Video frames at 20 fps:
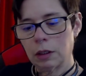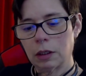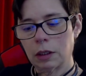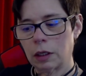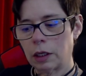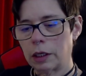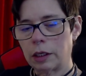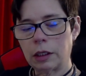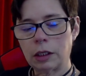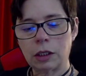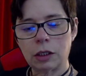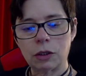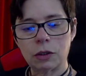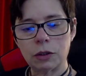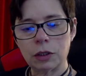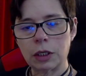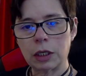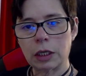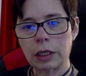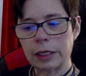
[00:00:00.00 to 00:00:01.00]
Uh, you know,
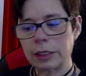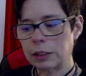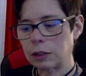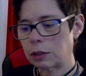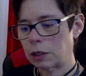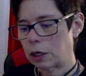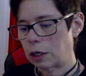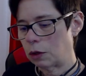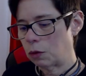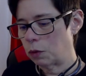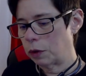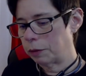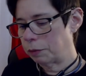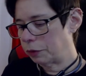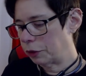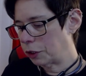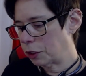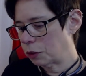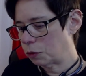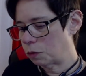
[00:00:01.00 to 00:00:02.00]
because uh, one
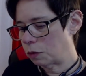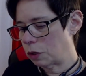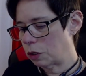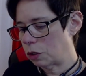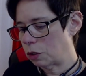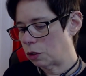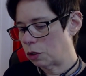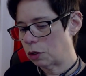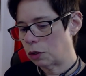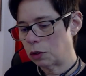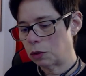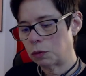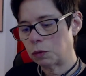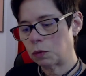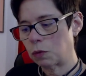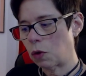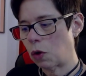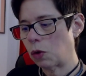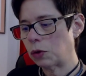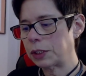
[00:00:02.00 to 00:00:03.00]
person will
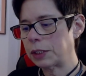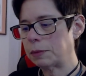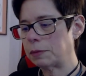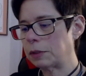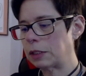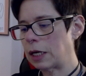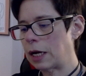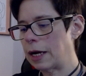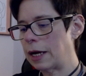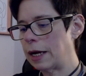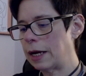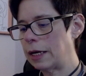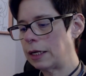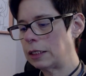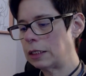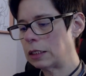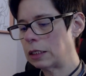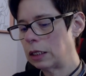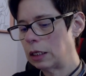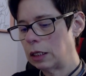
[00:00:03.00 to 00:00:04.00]
roll some
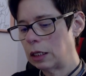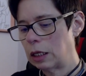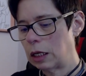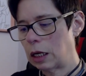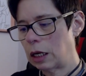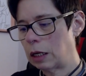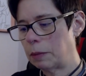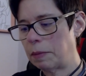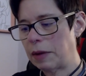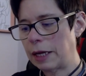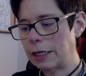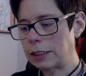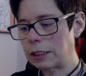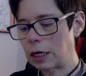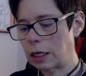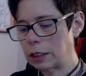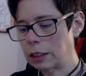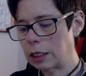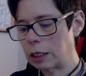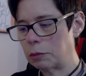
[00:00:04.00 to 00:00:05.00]
dice uh, based
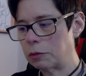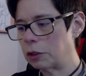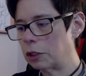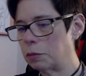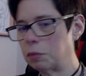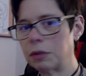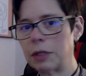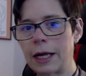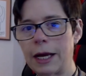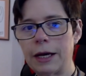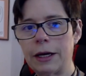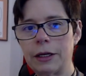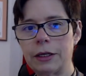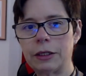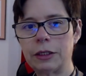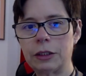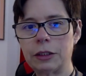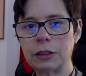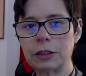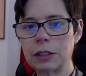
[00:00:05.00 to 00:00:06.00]
on the number of
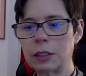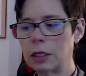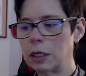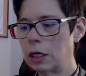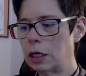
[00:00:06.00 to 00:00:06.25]
players.